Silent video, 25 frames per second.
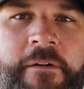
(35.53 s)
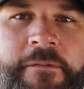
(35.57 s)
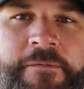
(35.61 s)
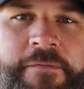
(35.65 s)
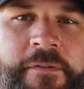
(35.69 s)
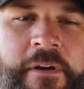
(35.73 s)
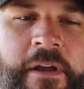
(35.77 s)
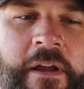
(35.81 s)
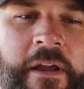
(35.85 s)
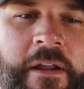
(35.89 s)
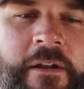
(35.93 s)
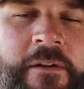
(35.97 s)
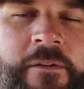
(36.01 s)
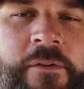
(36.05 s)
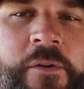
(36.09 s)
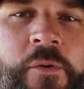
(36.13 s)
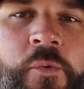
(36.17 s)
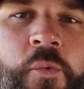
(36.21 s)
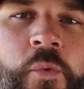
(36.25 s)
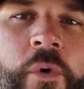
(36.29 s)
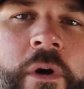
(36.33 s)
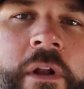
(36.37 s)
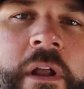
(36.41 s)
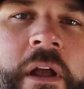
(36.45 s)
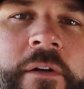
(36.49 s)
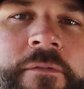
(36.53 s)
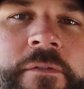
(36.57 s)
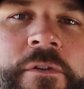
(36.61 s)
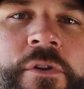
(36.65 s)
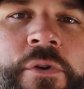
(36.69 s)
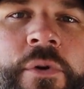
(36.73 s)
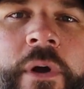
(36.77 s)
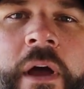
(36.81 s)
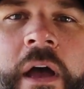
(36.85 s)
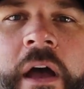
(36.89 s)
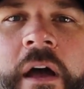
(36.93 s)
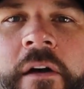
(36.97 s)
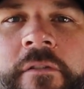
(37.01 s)
a friend, whatever
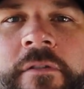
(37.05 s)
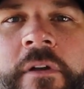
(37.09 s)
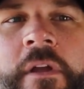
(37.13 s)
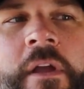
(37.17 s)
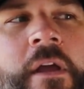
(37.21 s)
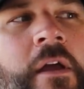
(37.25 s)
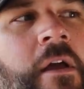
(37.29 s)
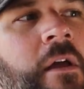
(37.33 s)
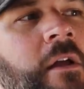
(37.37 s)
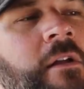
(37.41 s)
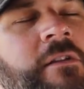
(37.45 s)
you have,